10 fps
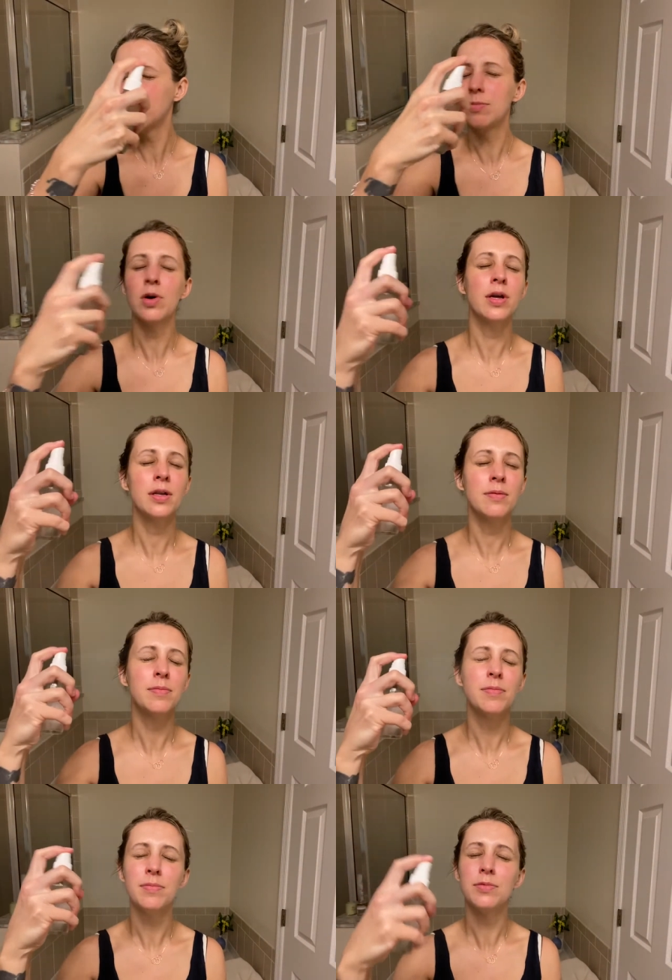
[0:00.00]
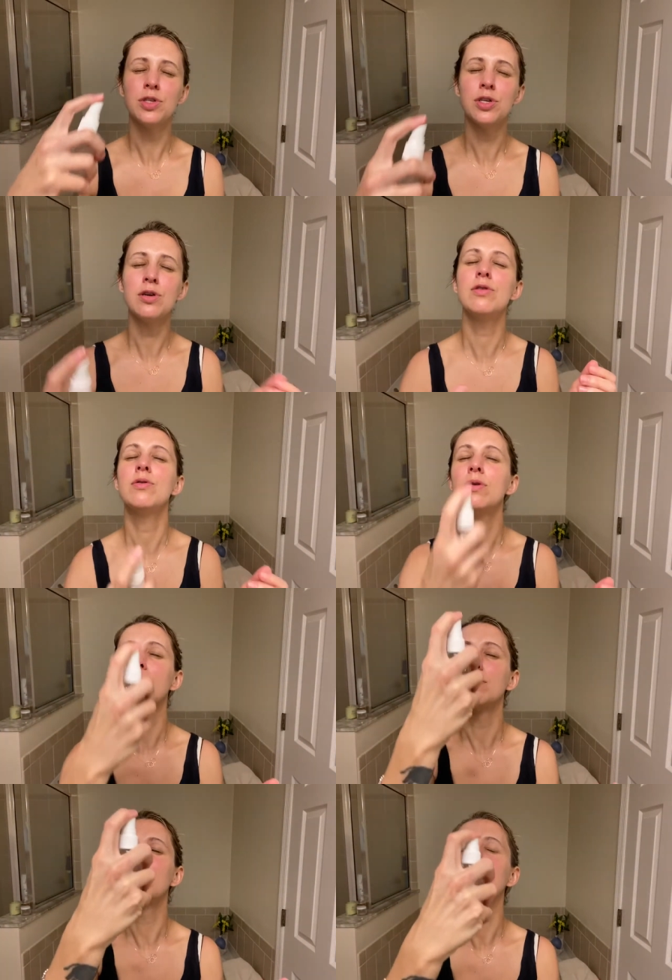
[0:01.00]
1, 2,
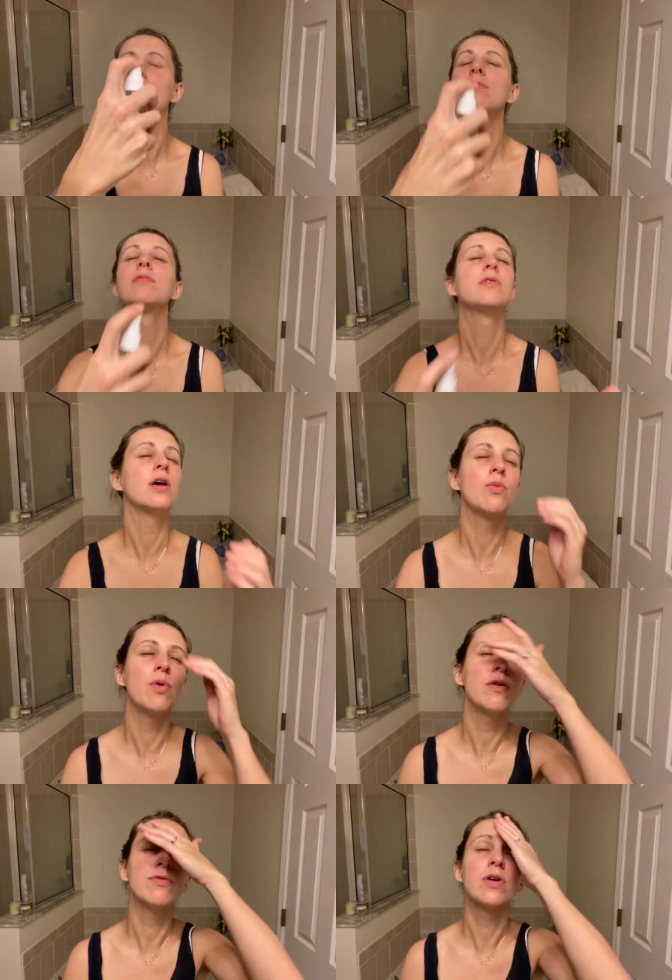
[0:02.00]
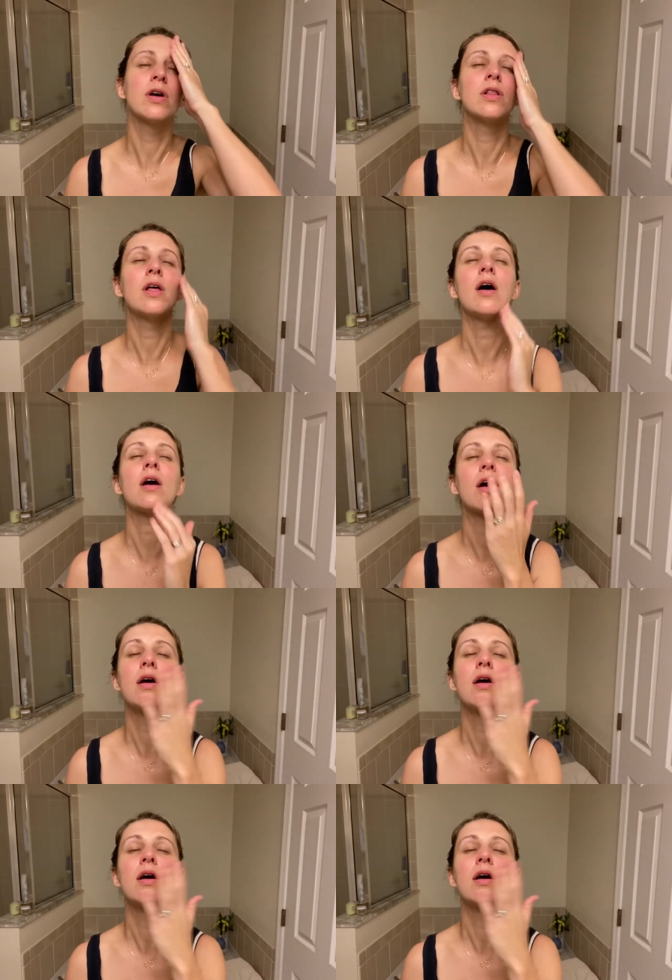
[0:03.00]
and 1 for good luck.